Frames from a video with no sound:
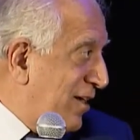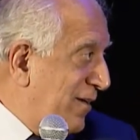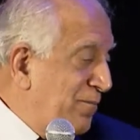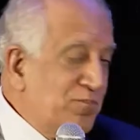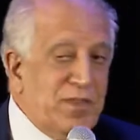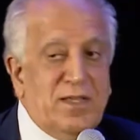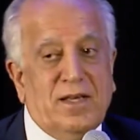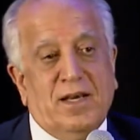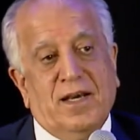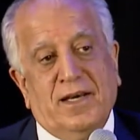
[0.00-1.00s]
Go.
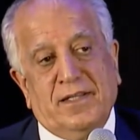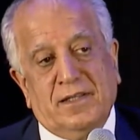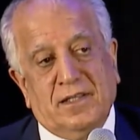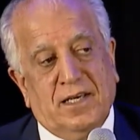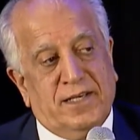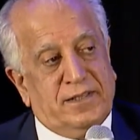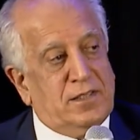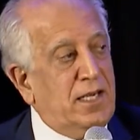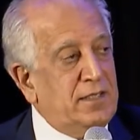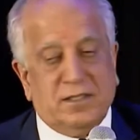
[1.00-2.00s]
And
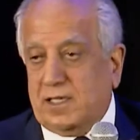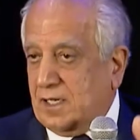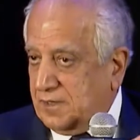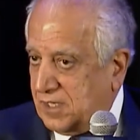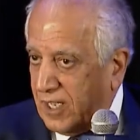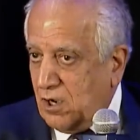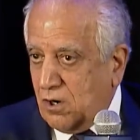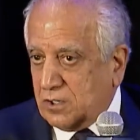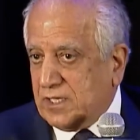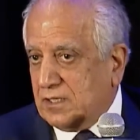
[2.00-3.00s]
they
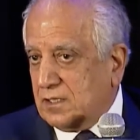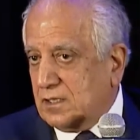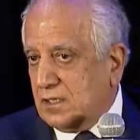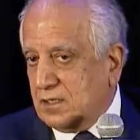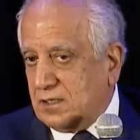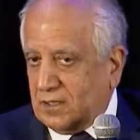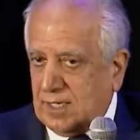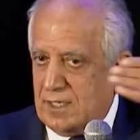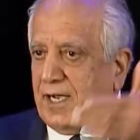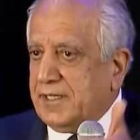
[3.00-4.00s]
are Al
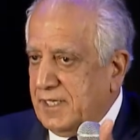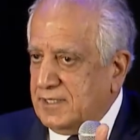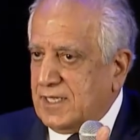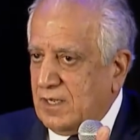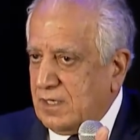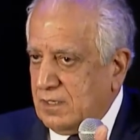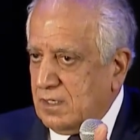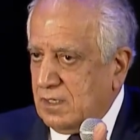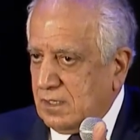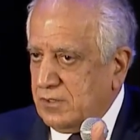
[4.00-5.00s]
Qaeda is
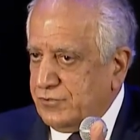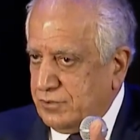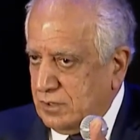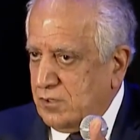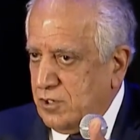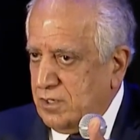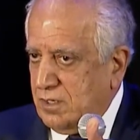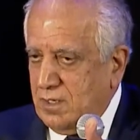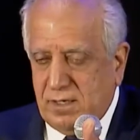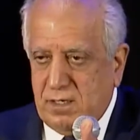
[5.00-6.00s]
our concern,
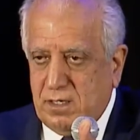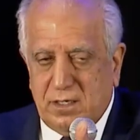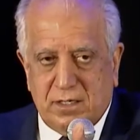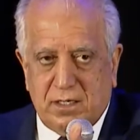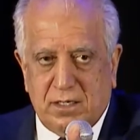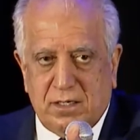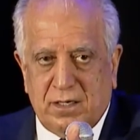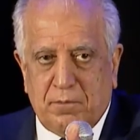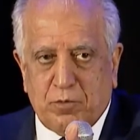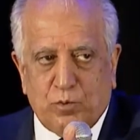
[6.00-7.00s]
and
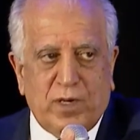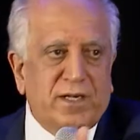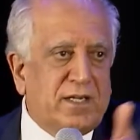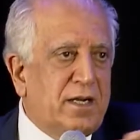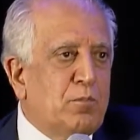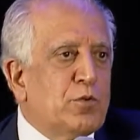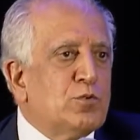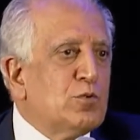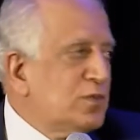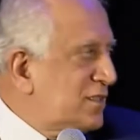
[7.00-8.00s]
number one, and number
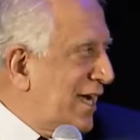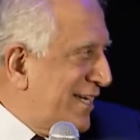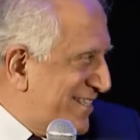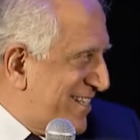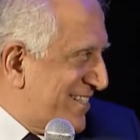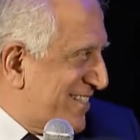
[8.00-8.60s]
two is ISIS,